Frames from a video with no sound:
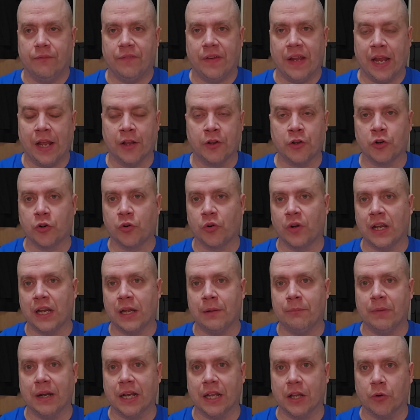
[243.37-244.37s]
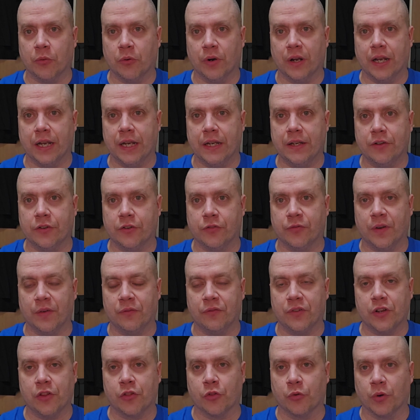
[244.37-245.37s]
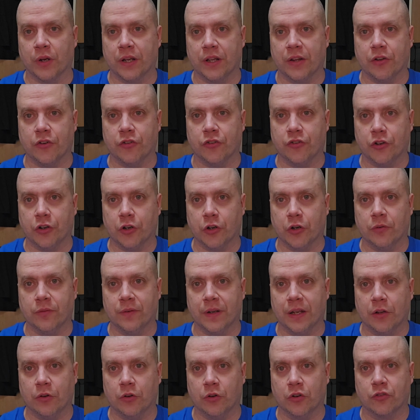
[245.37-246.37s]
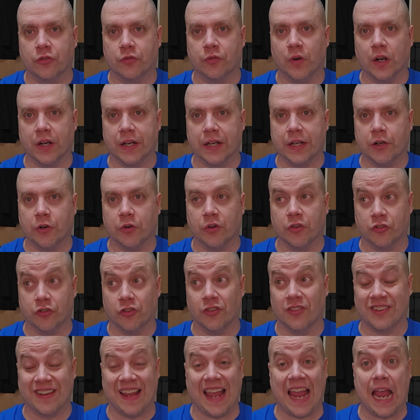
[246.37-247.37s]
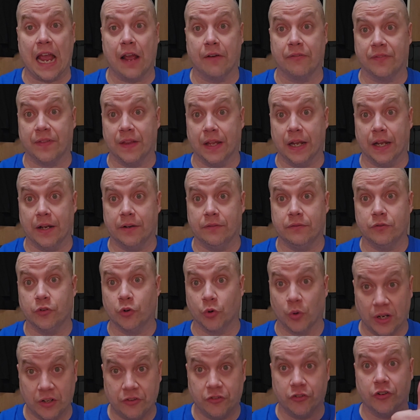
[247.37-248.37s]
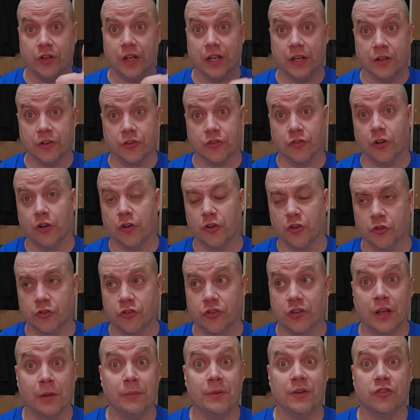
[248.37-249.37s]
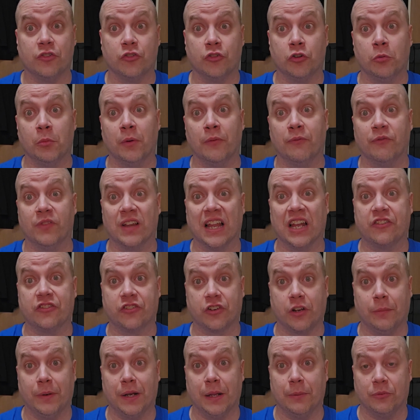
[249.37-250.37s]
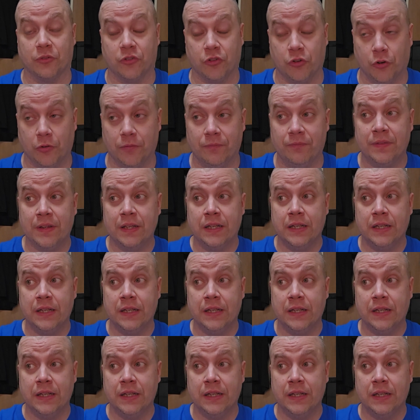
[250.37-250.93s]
Heather Graham, by the way, is 53 this year and looks fucking incredible. She looks half that. Great genetics on her. She's going to be suitable flesh coming up soon.